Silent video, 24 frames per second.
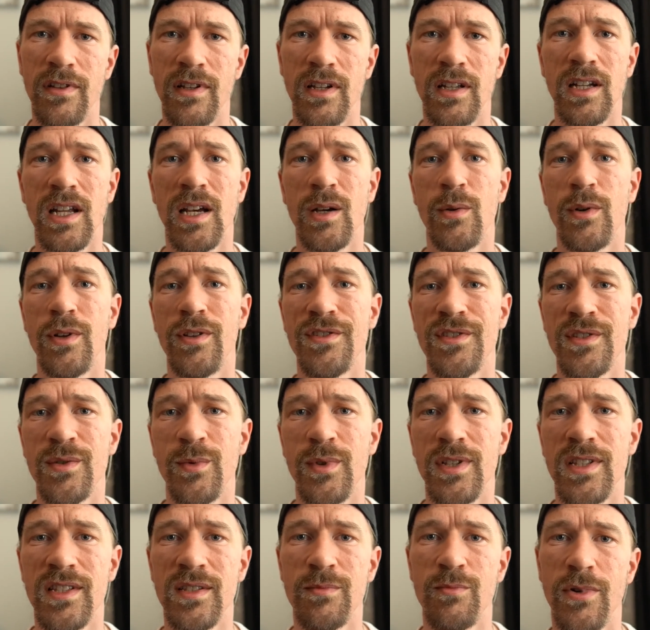And now also
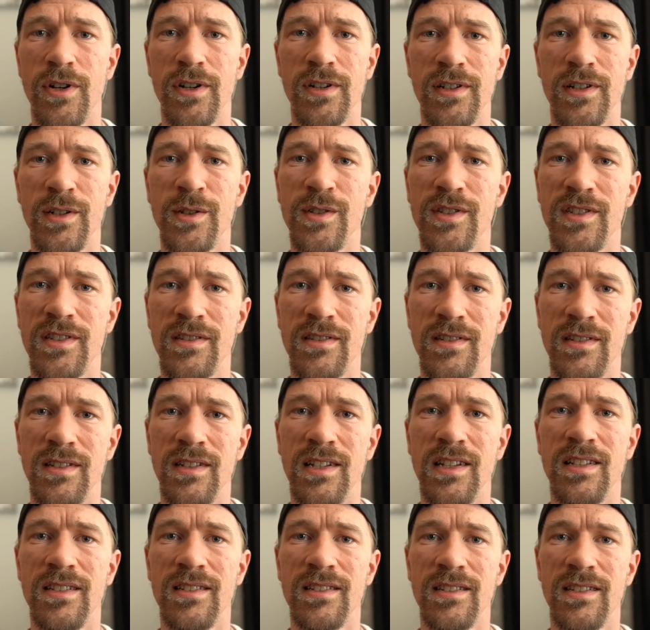when Smart Notes
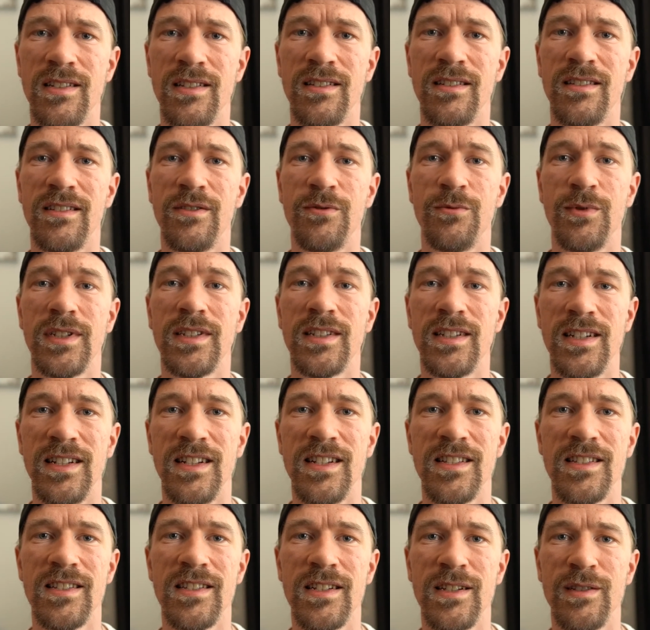is written
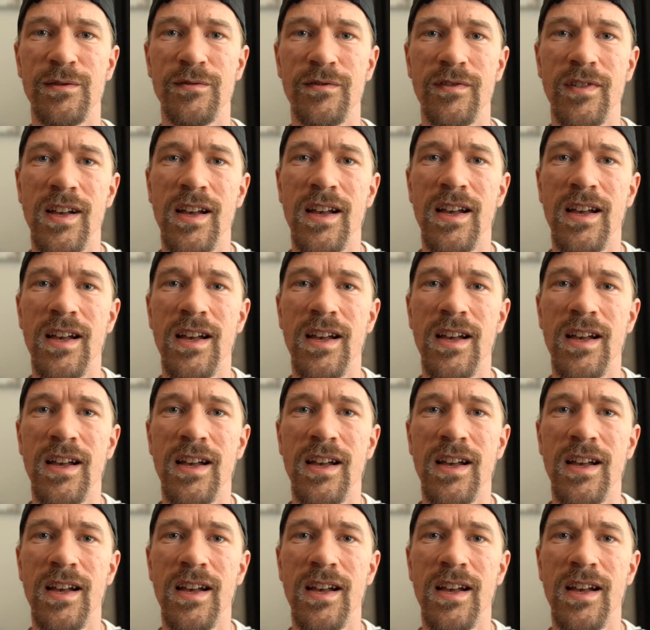itself,